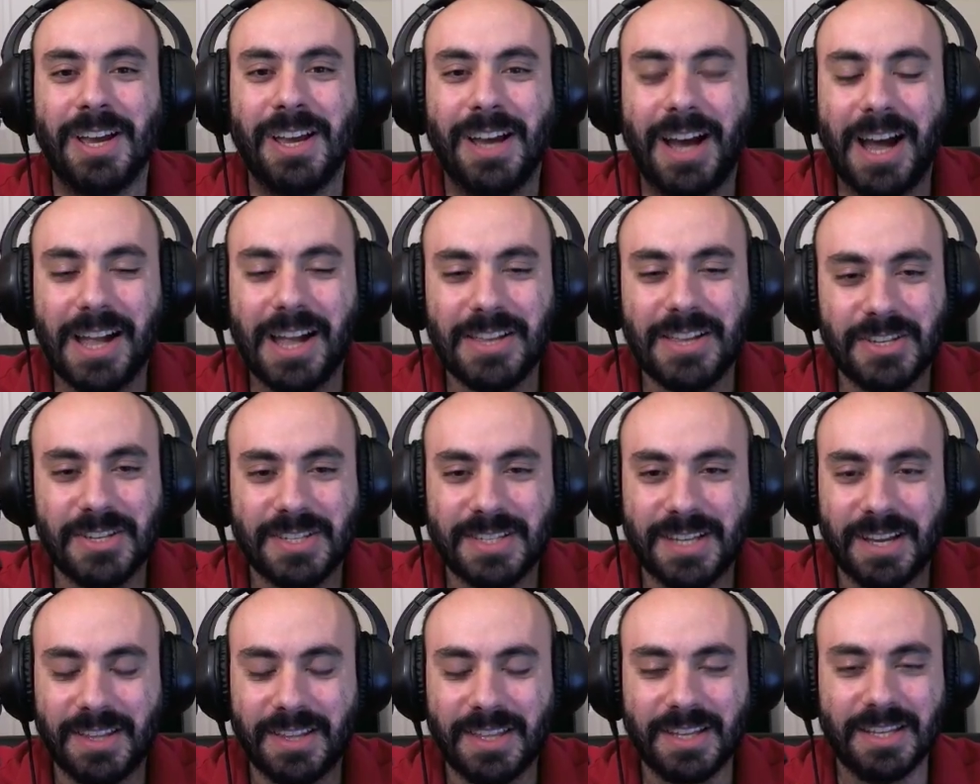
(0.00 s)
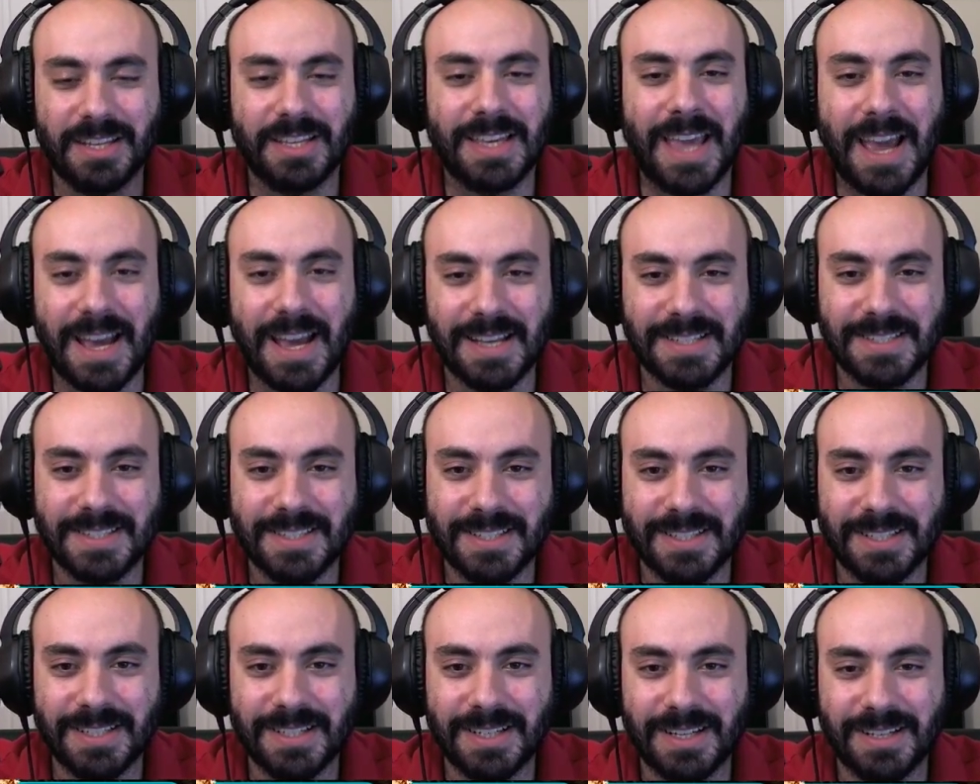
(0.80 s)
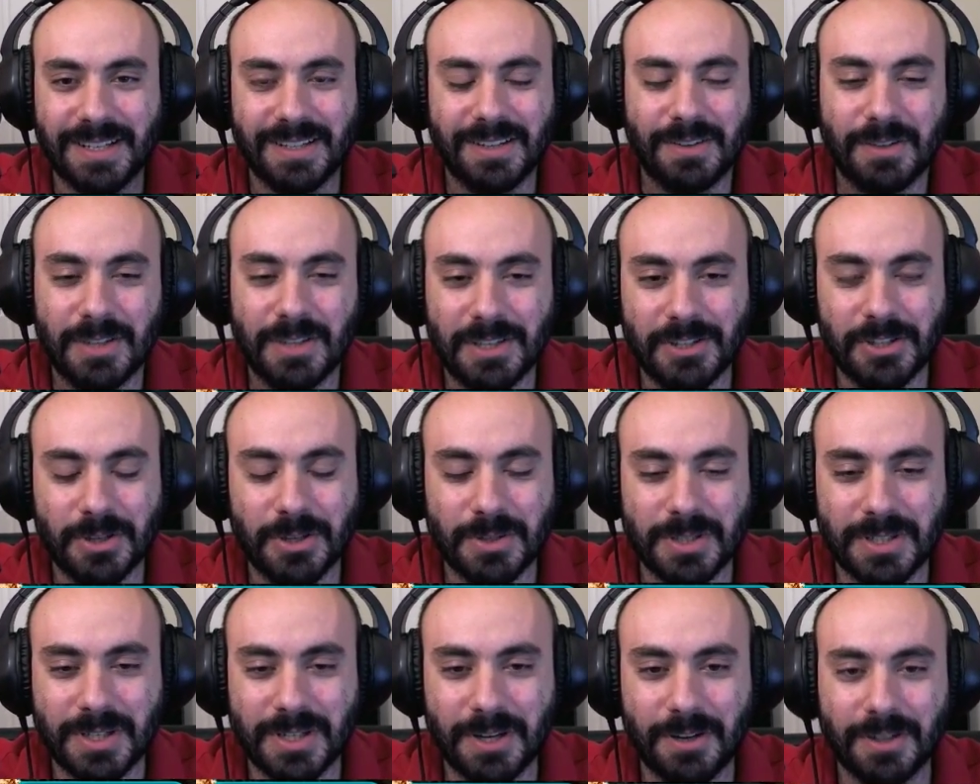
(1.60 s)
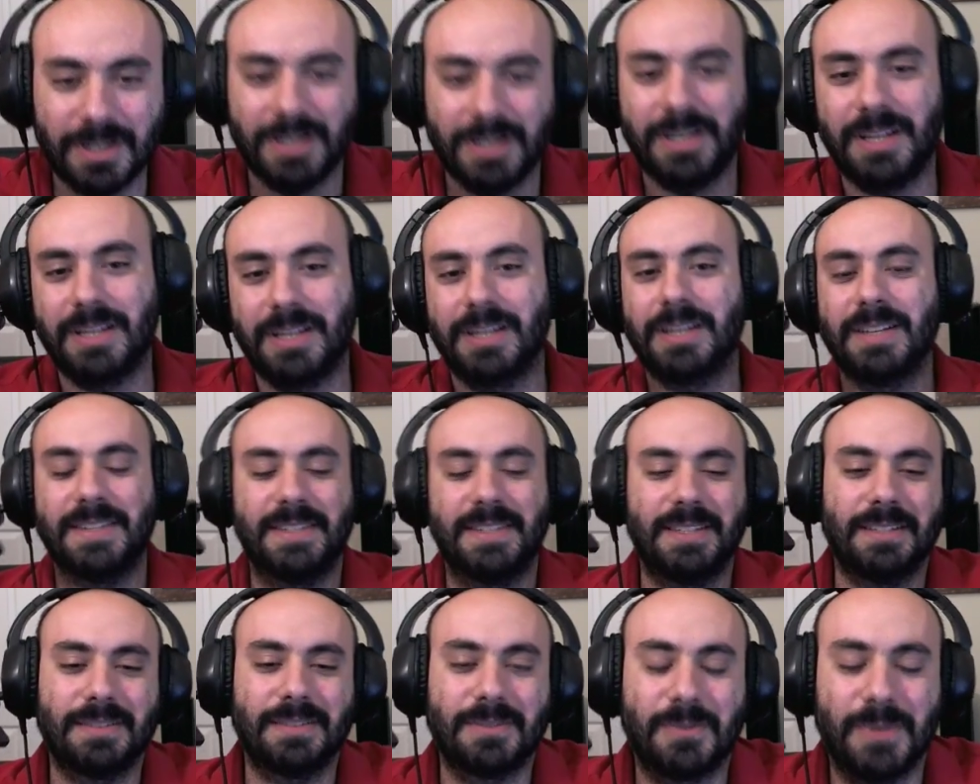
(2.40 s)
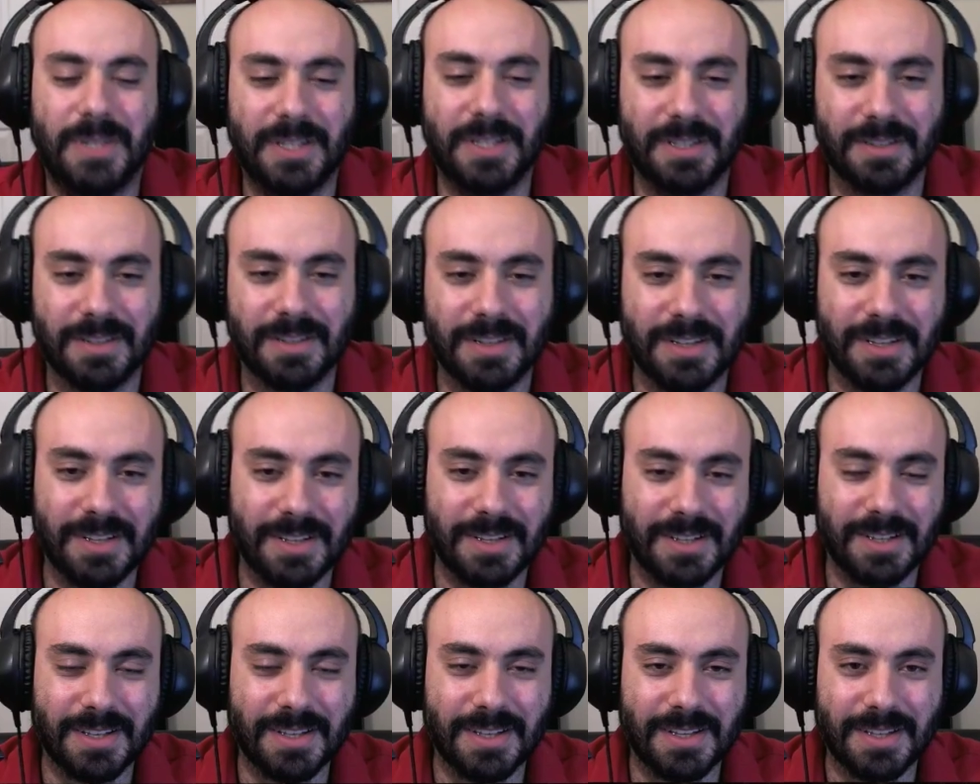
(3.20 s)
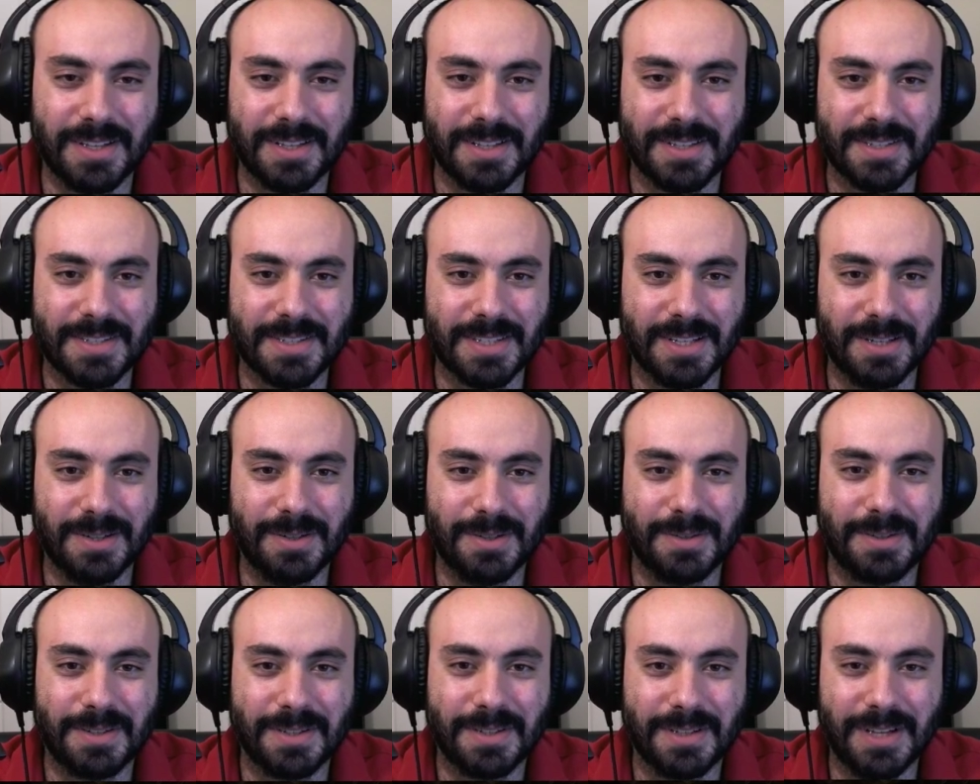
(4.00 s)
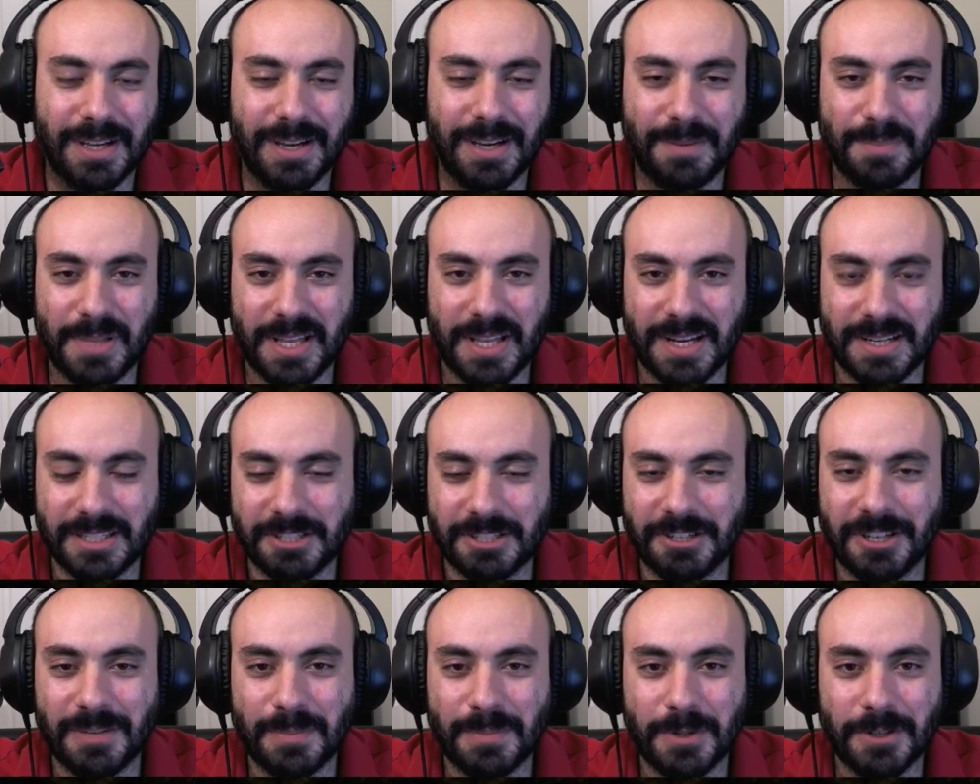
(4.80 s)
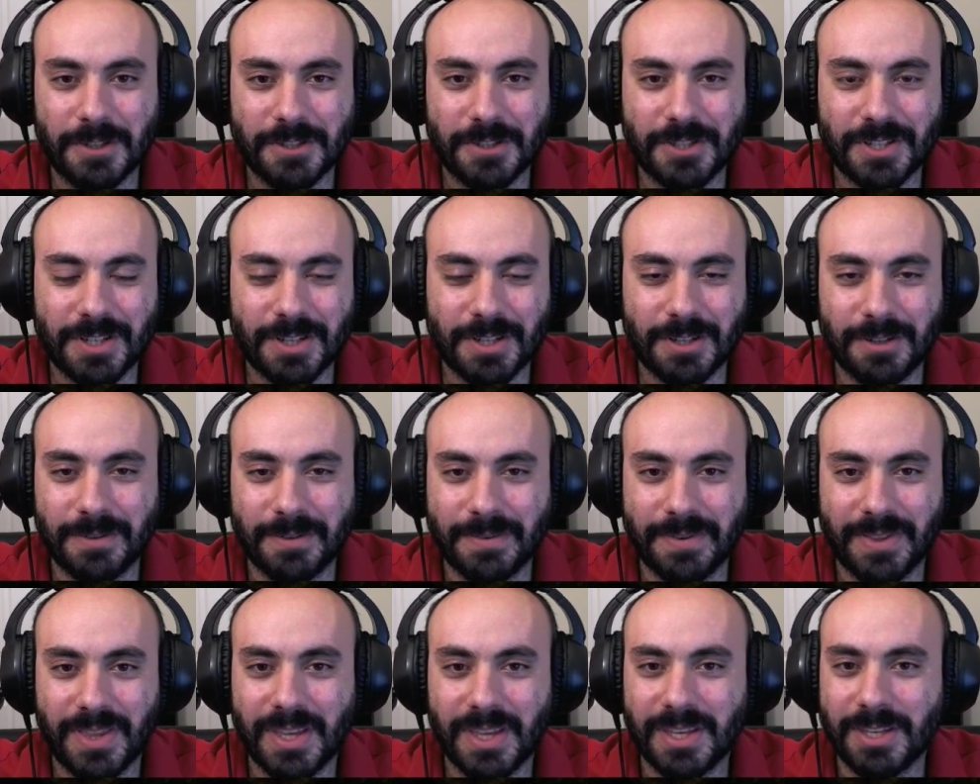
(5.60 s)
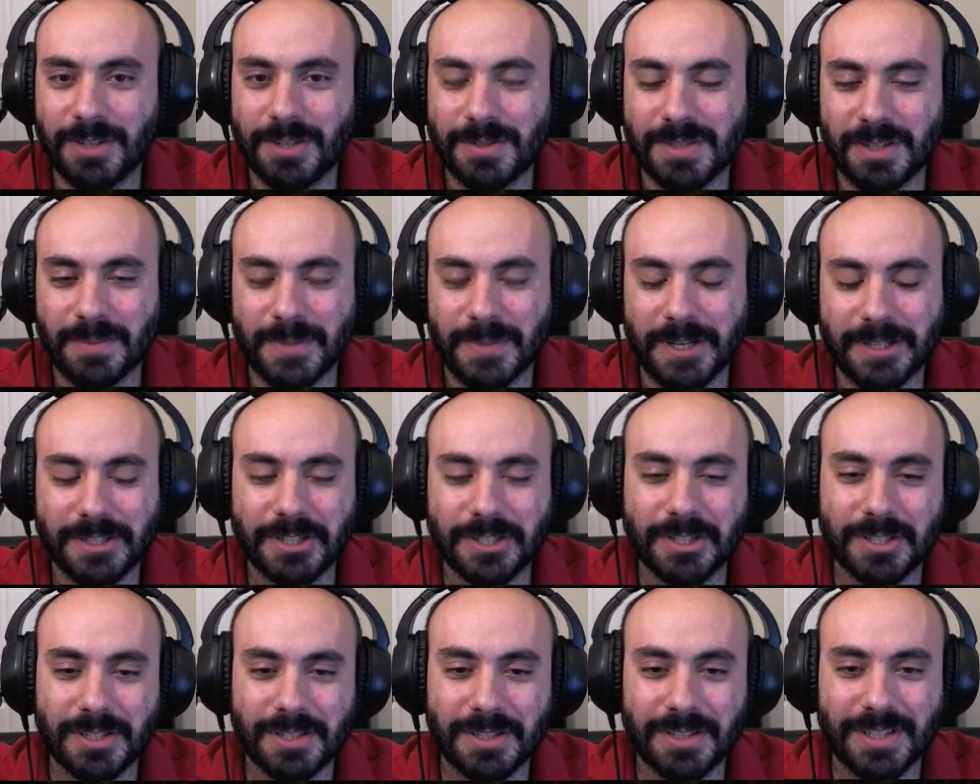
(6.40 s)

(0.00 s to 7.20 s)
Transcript: I just saw that he cast it, he chose a target, and instant quit. So, Planetary Purge nerf, thank you so much.